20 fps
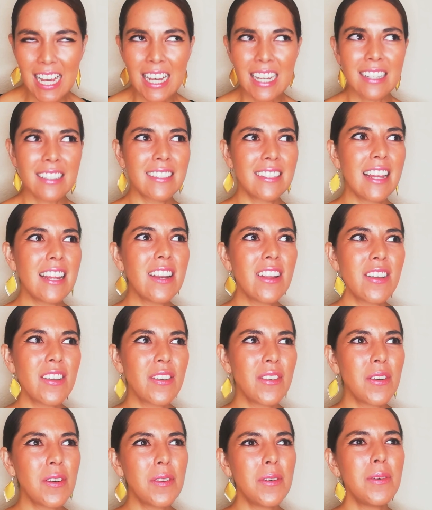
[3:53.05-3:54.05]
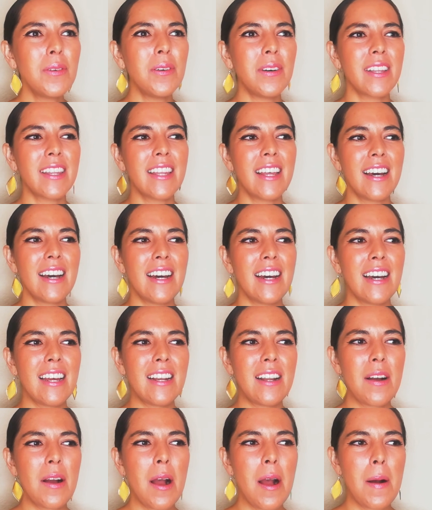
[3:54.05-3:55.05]
because then you know
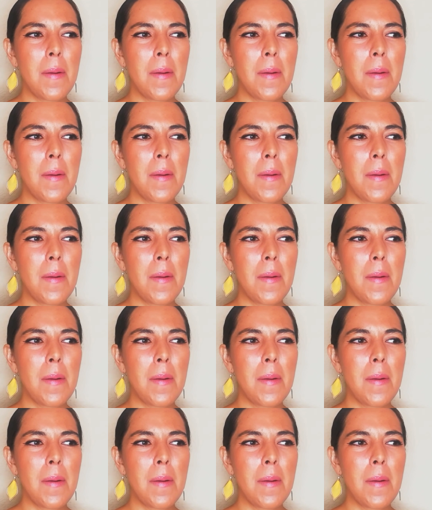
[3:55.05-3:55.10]
that